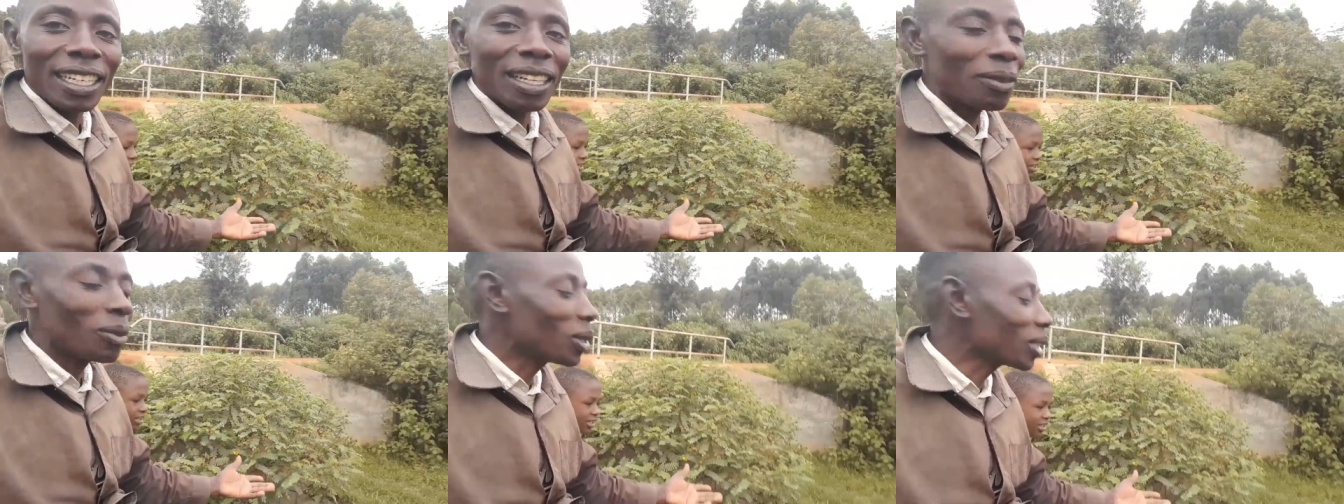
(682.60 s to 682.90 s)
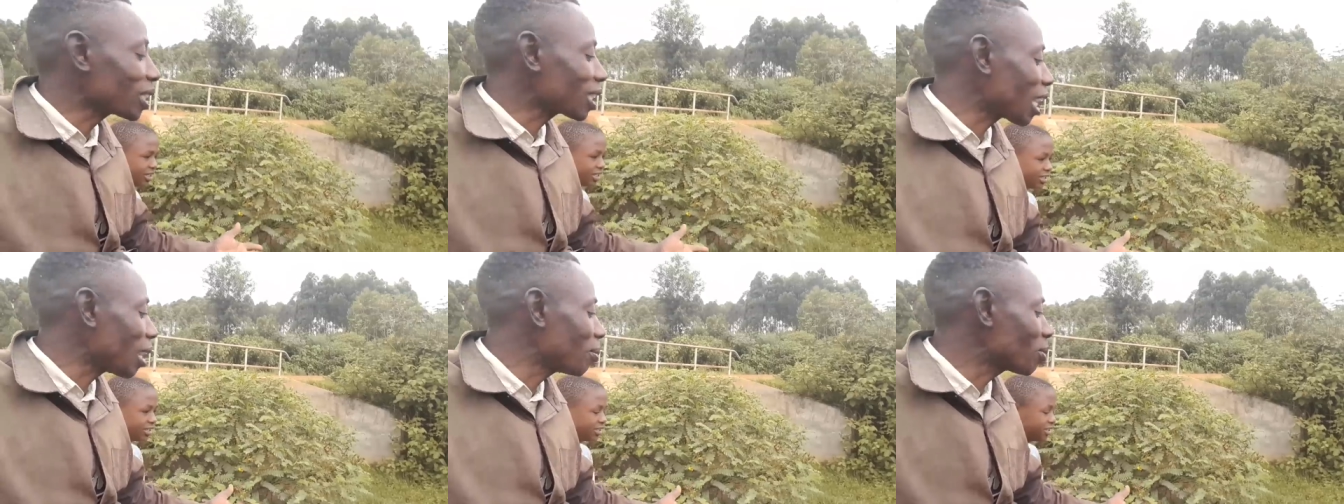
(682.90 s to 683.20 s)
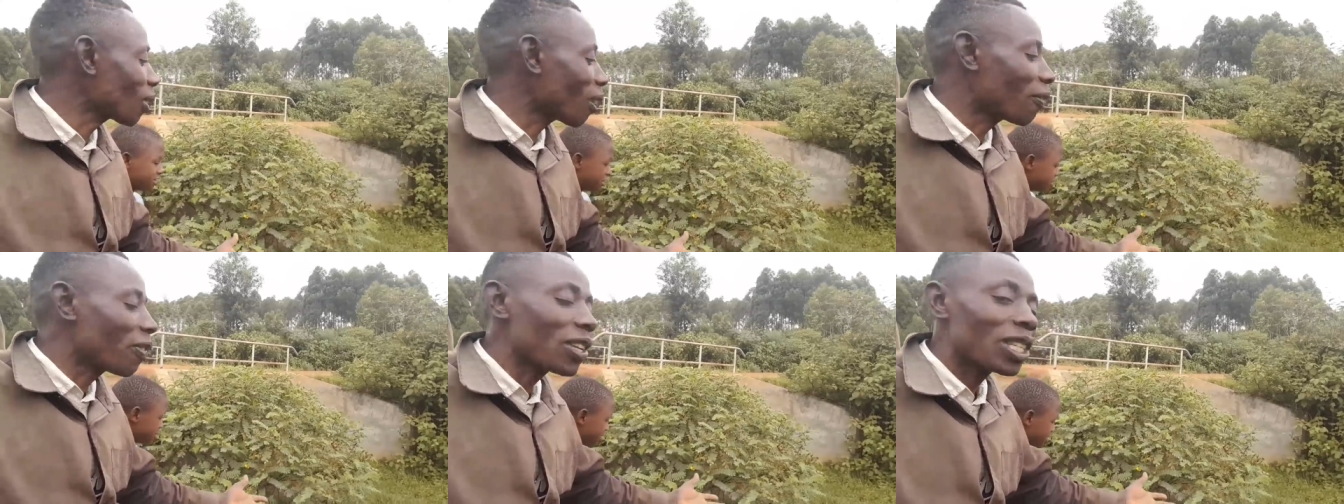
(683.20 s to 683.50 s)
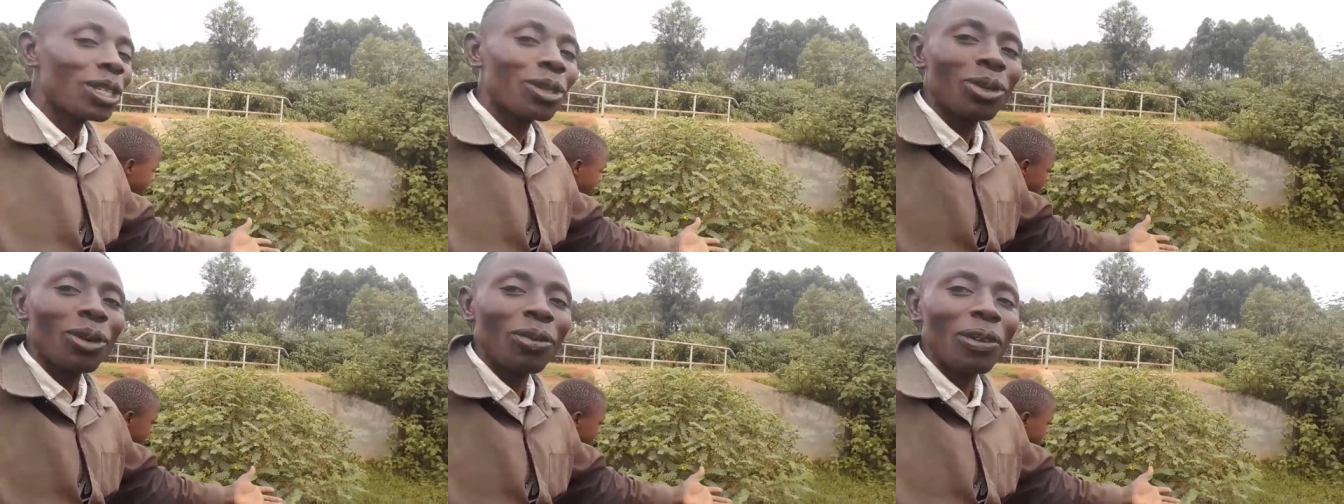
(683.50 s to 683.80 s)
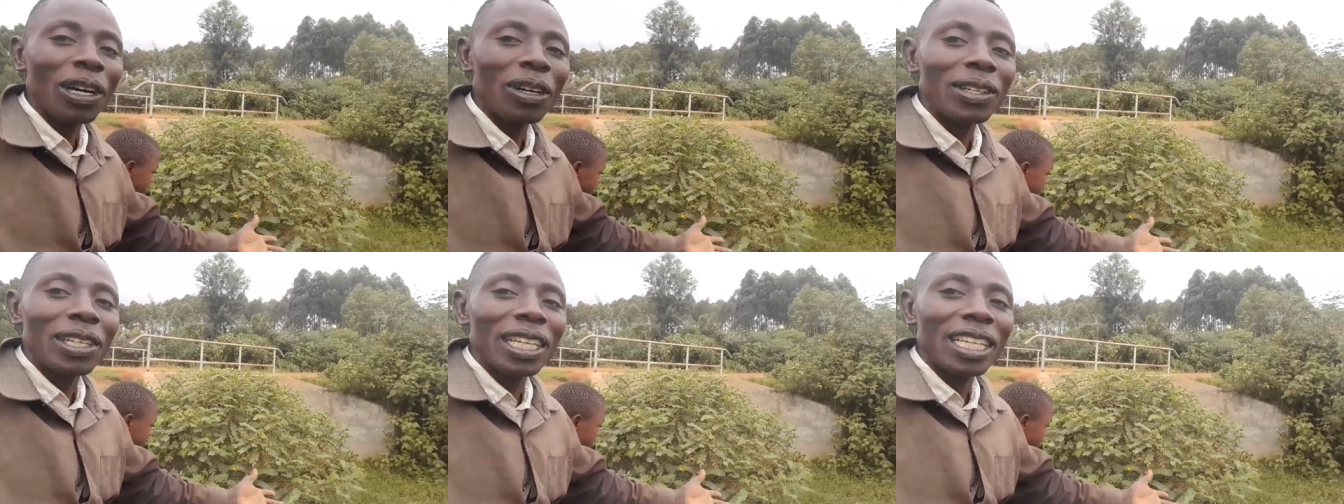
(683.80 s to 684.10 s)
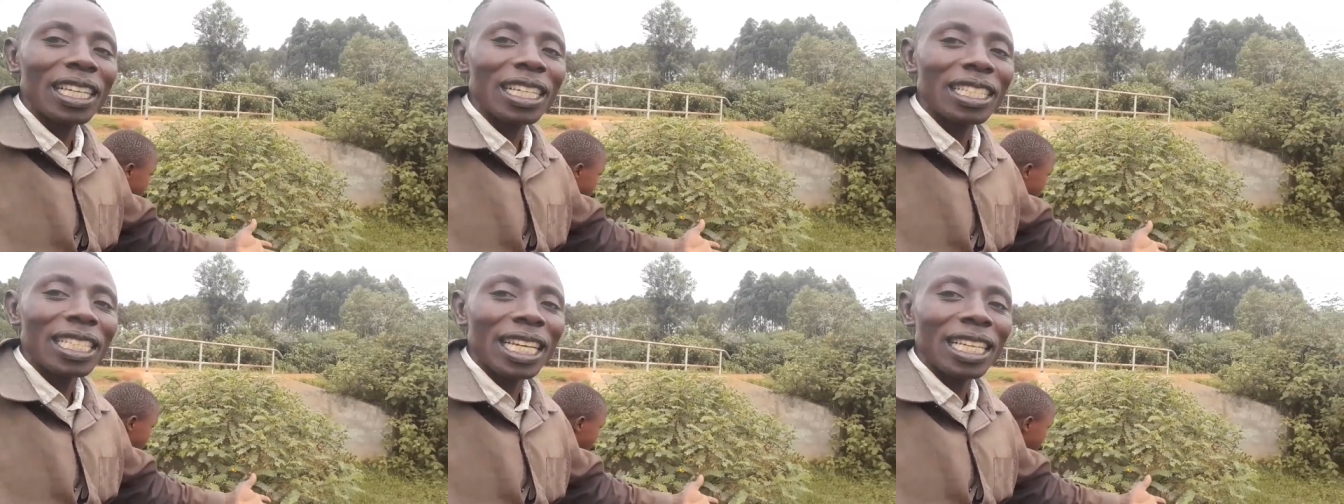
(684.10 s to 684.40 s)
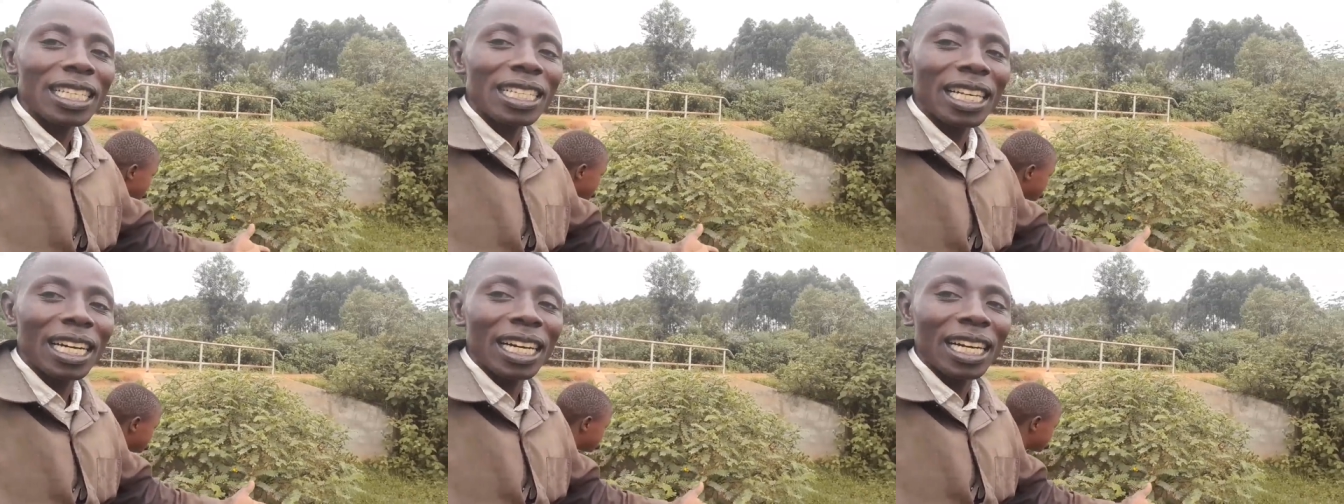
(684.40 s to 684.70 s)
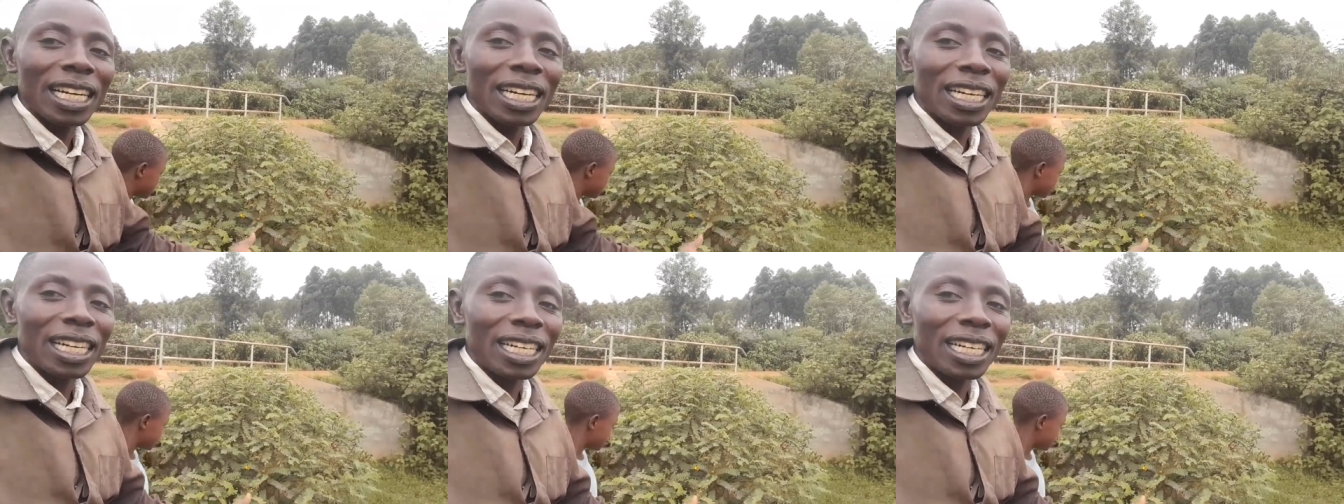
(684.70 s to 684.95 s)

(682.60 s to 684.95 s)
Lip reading: Which types of fish do you find inside here?